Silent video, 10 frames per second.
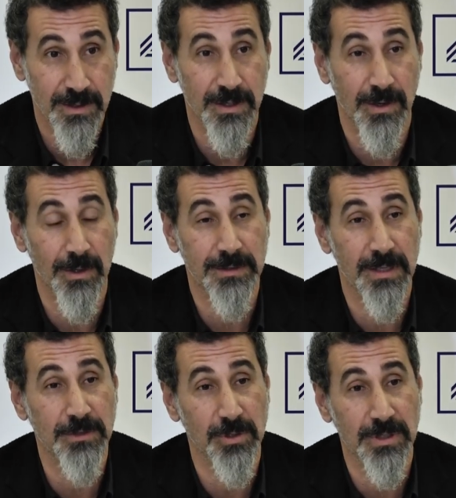You know,
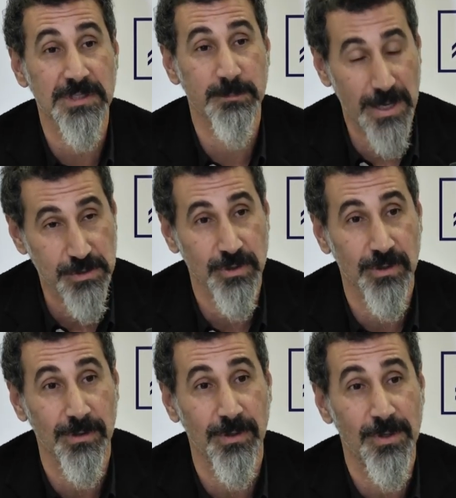it took a
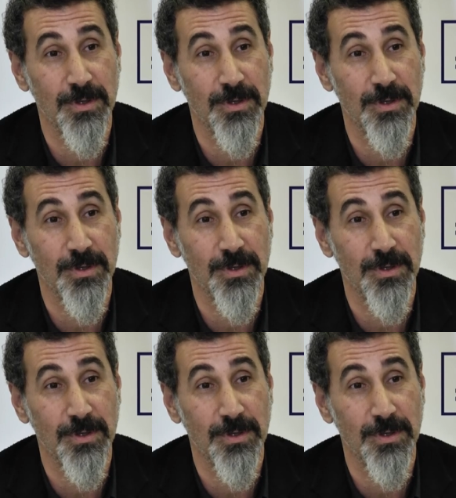special,